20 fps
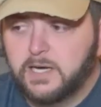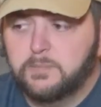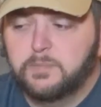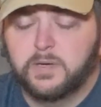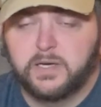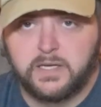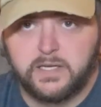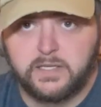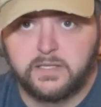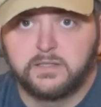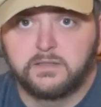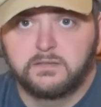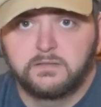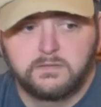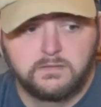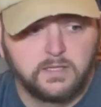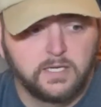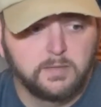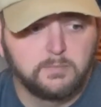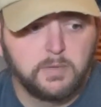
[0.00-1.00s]
paid
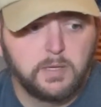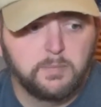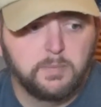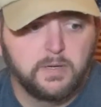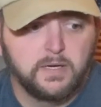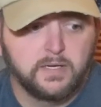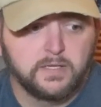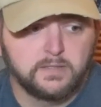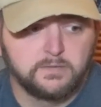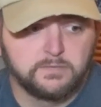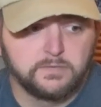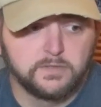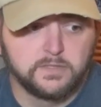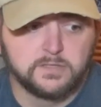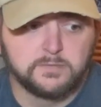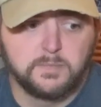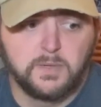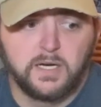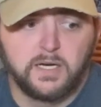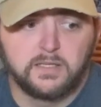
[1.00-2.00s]
out of my pocket for
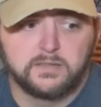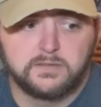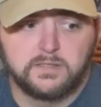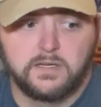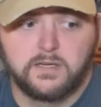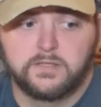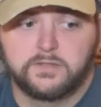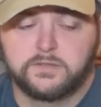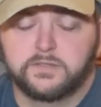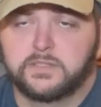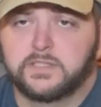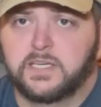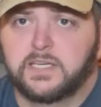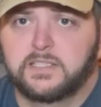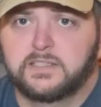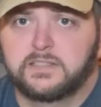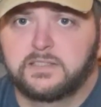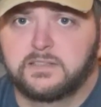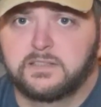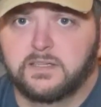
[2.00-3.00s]
this box
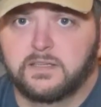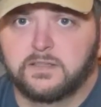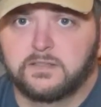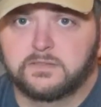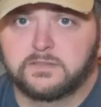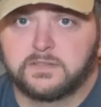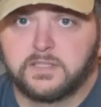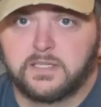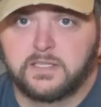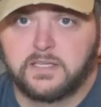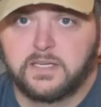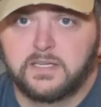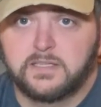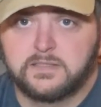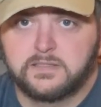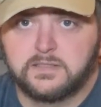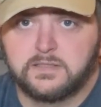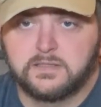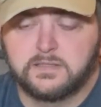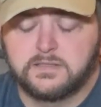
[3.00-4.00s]

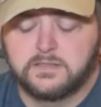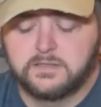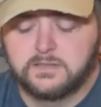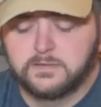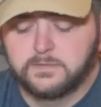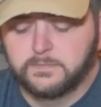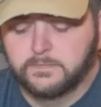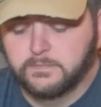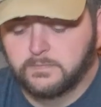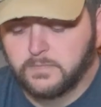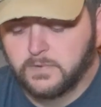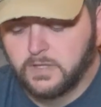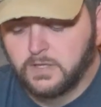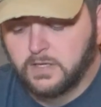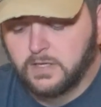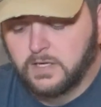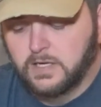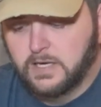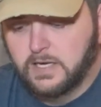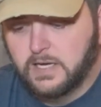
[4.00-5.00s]
$119.99.
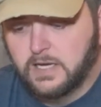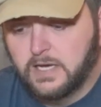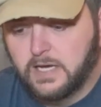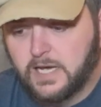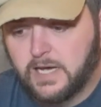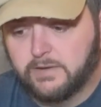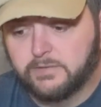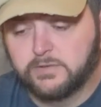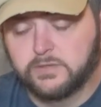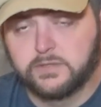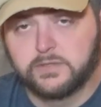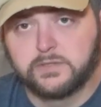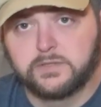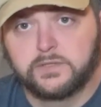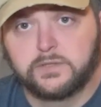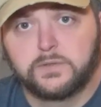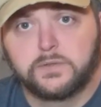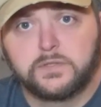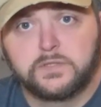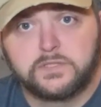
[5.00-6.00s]
After
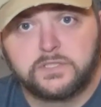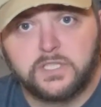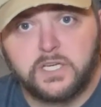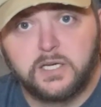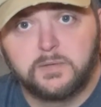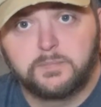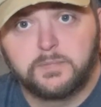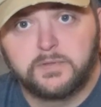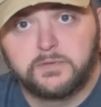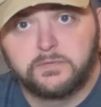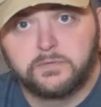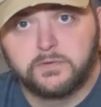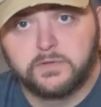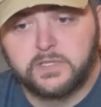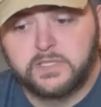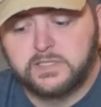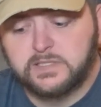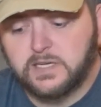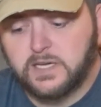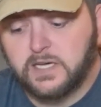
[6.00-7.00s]
doing the shopping for
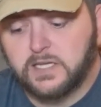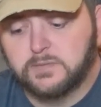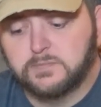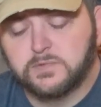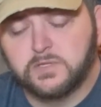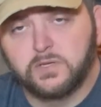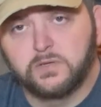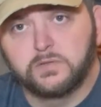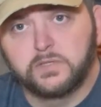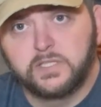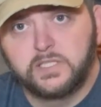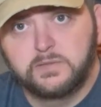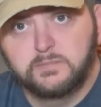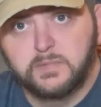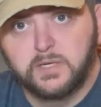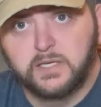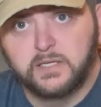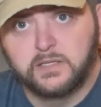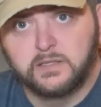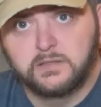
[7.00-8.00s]
these items on
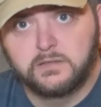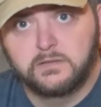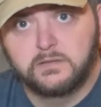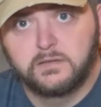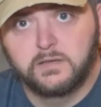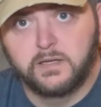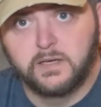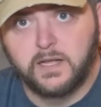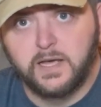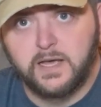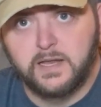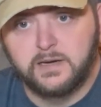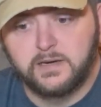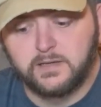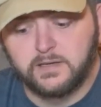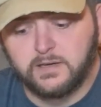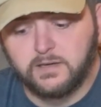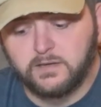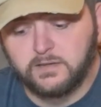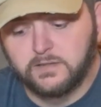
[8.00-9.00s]
eBay and
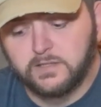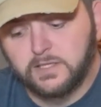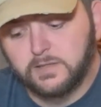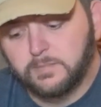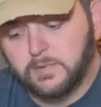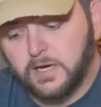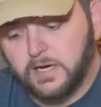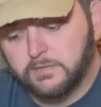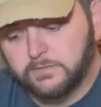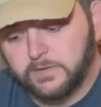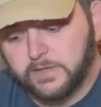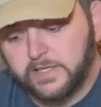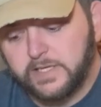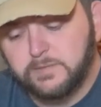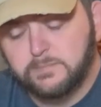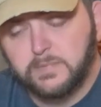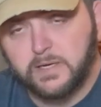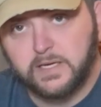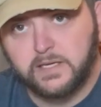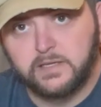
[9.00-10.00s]
adding all up, off of
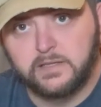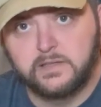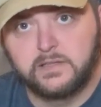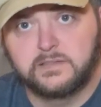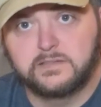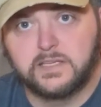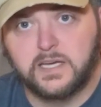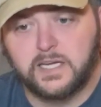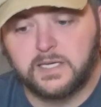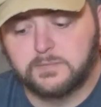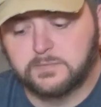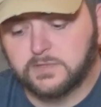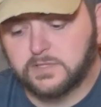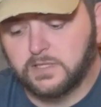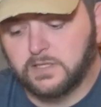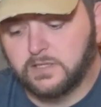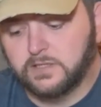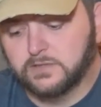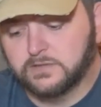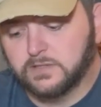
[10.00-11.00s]
eBay, these items
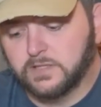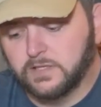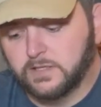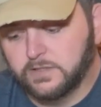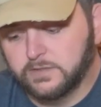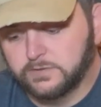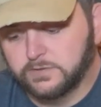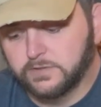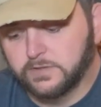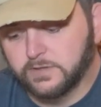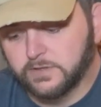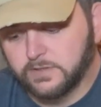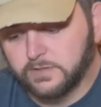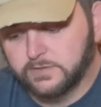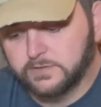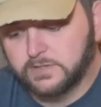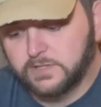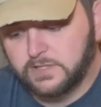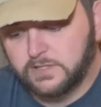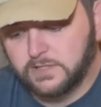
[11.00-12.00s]
cost
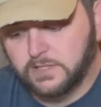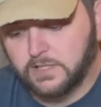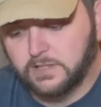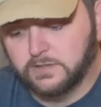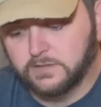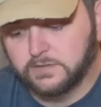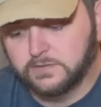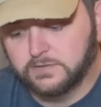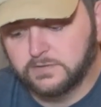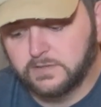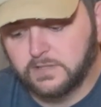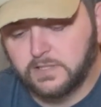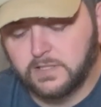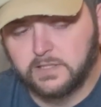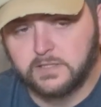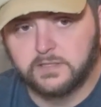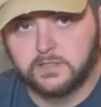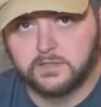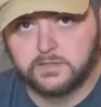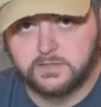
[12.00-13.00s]

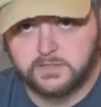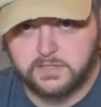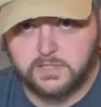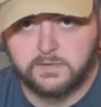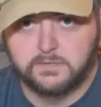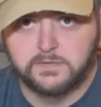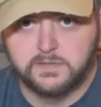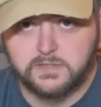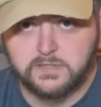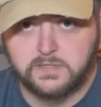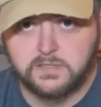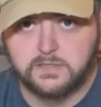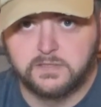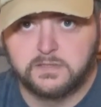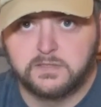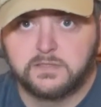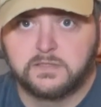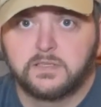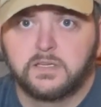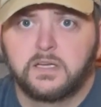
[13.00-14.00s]

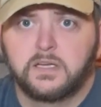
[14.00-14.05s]
$113.37,